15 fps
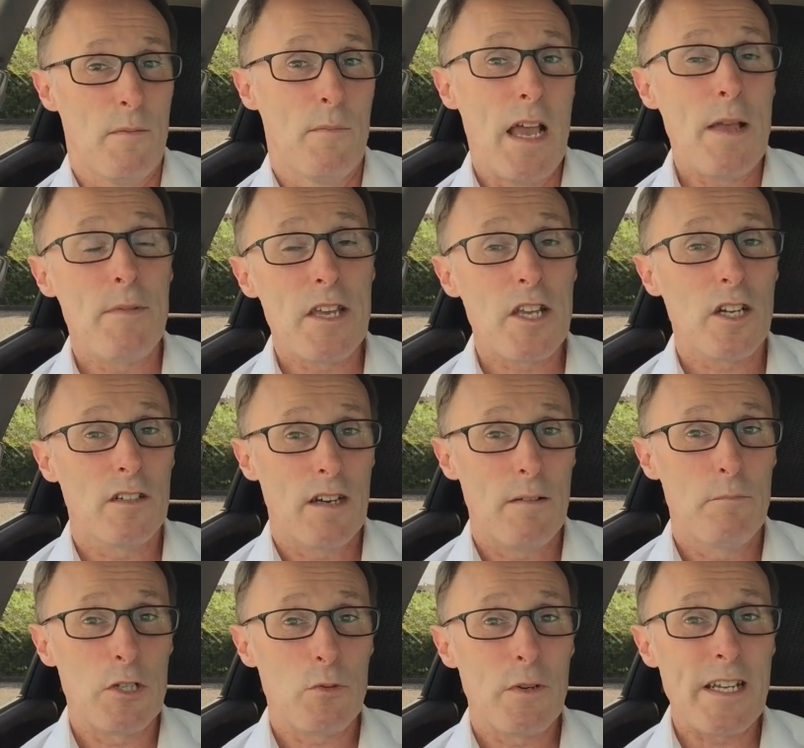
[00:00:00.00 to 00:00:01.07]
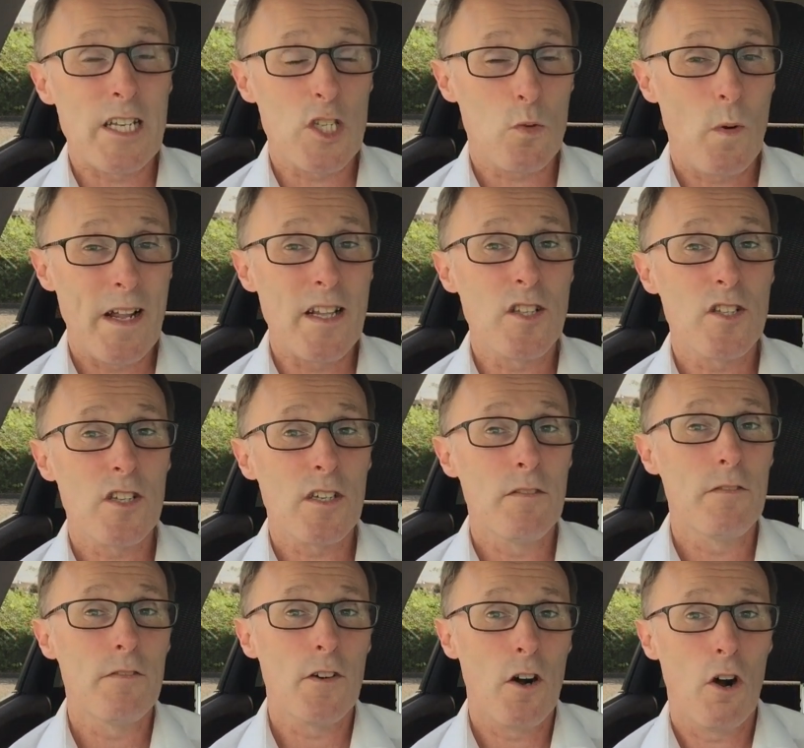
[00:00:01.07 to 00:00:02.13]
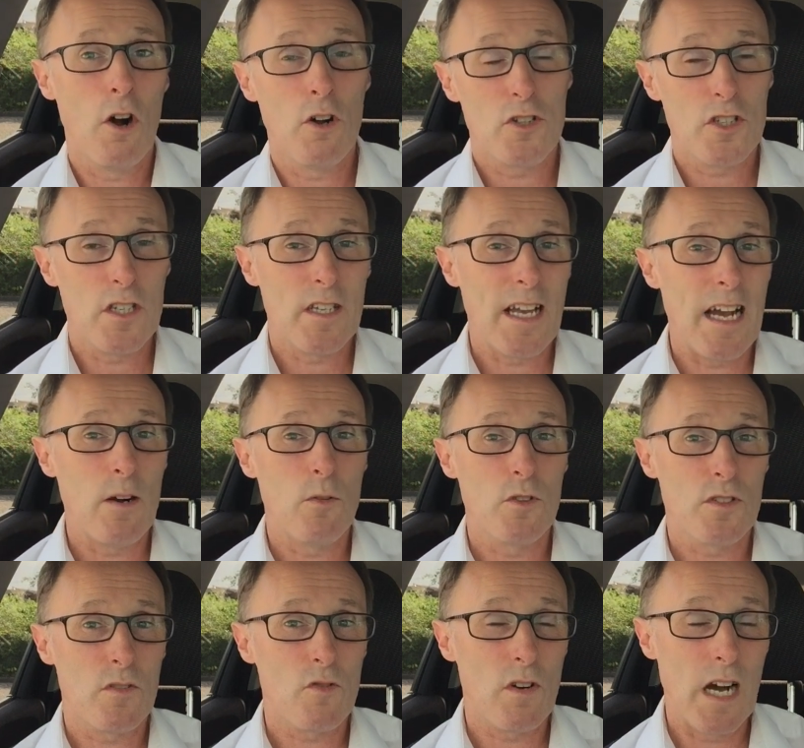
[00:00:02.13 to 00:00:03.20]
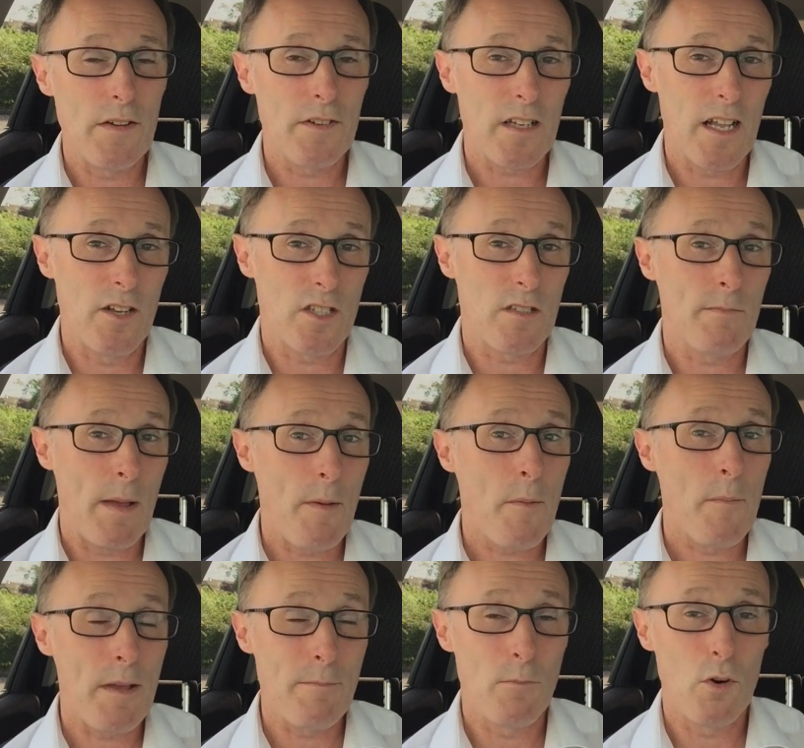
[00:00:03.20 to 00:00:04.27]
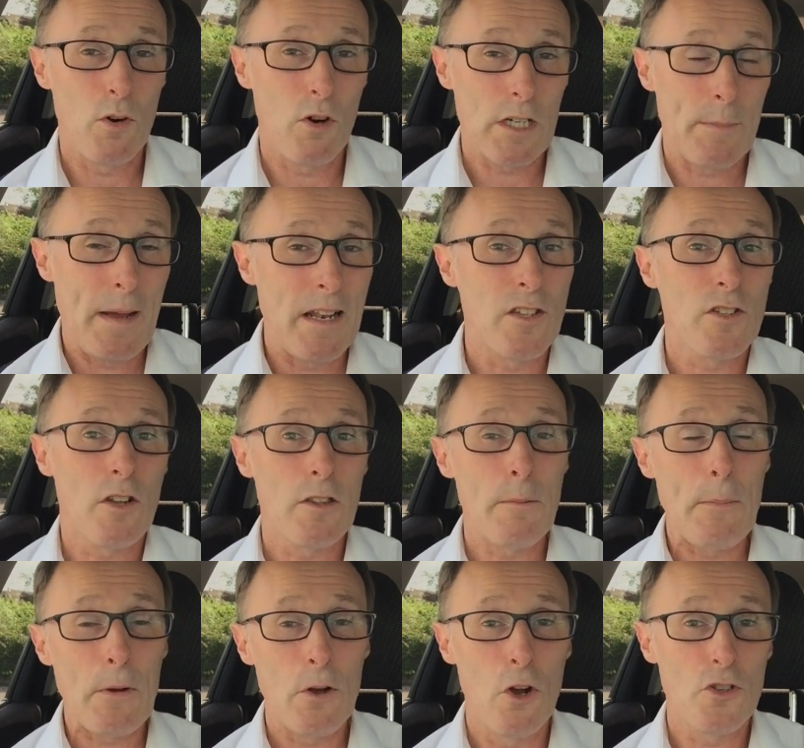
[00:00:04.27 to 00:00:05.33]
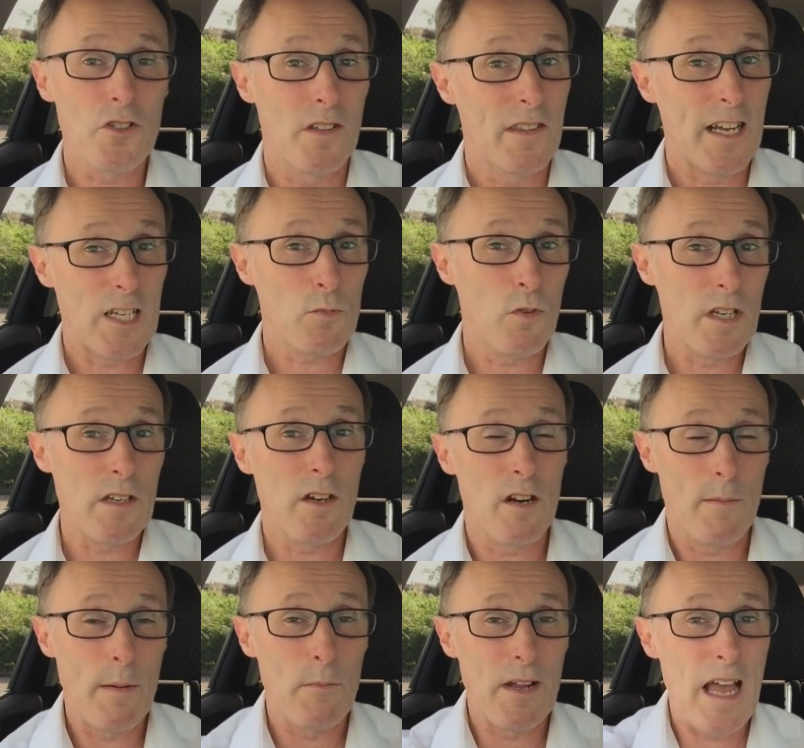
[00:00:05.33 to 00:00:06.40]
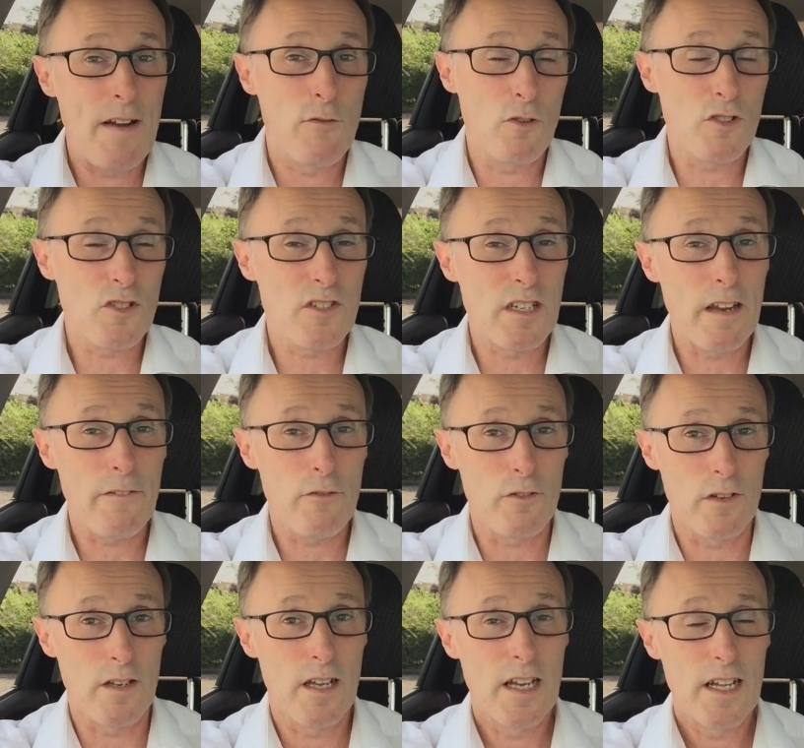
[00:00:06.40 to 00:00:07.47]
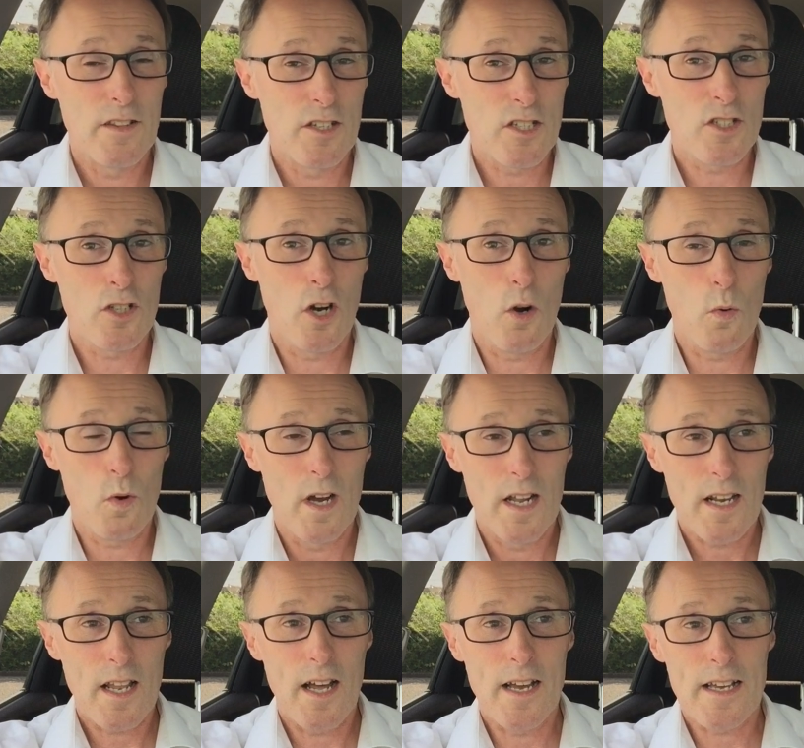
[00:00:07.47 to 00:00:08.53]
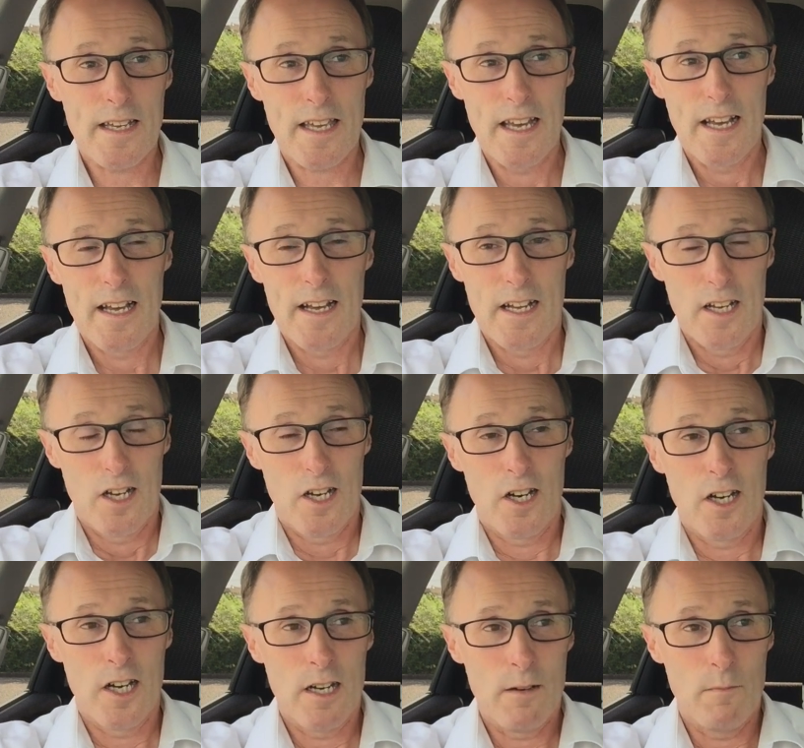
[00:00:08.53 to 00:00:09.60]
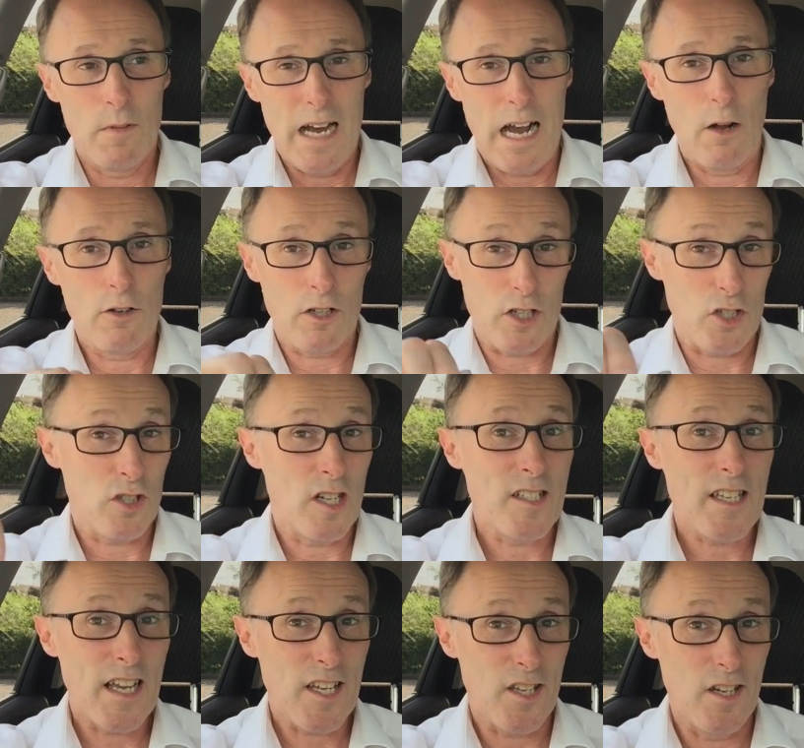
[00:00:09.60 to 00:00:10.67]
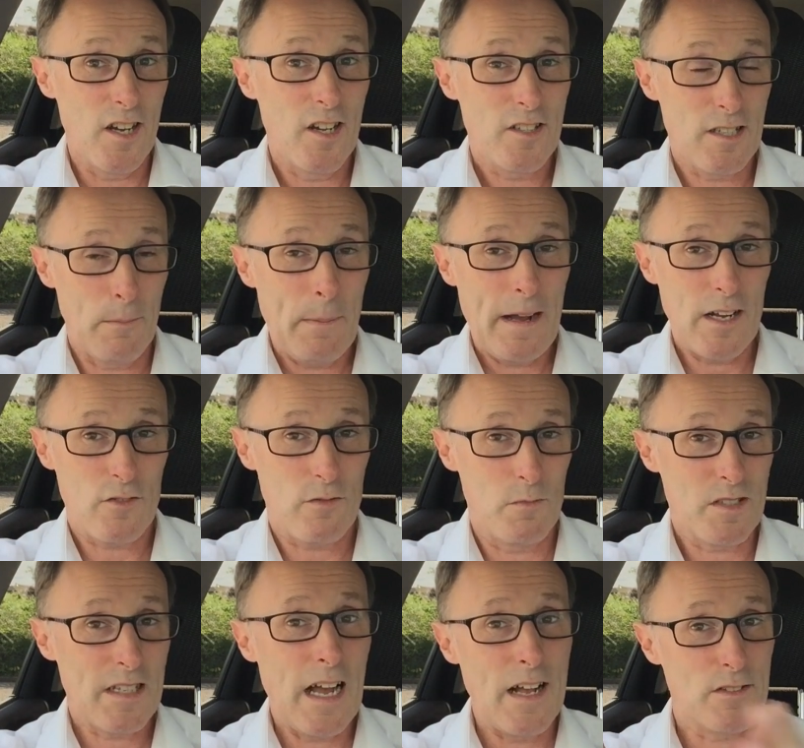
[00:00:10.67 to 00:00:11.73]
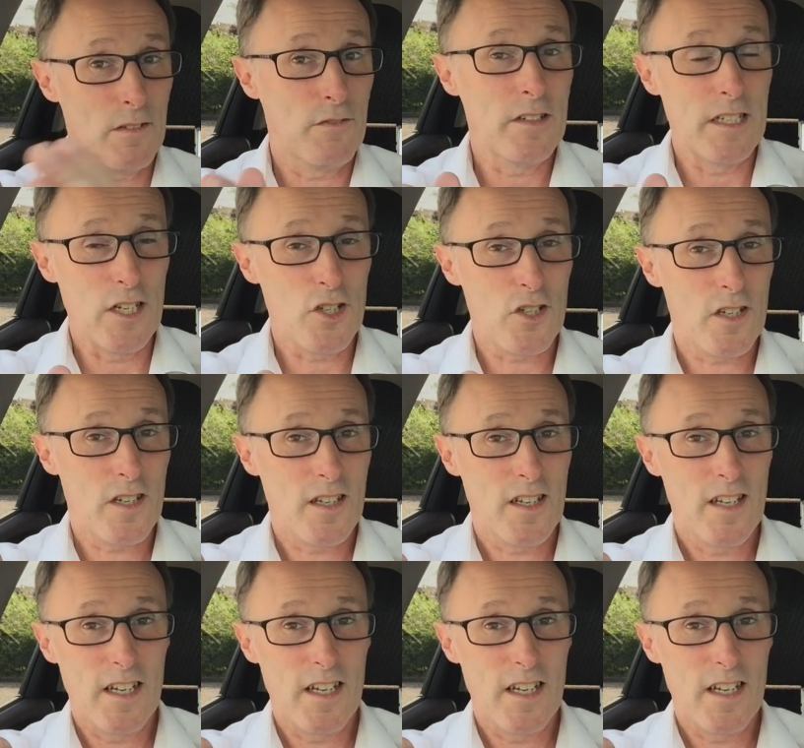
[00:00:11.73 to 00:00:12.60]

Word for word: maybe you're going to have between 20 and 40 hours of driving lessons, maybe a bit more, depending on the person. That's what you've got to remember, everyone's different. There's no, like, how long it's going to take you to pass from start to finish.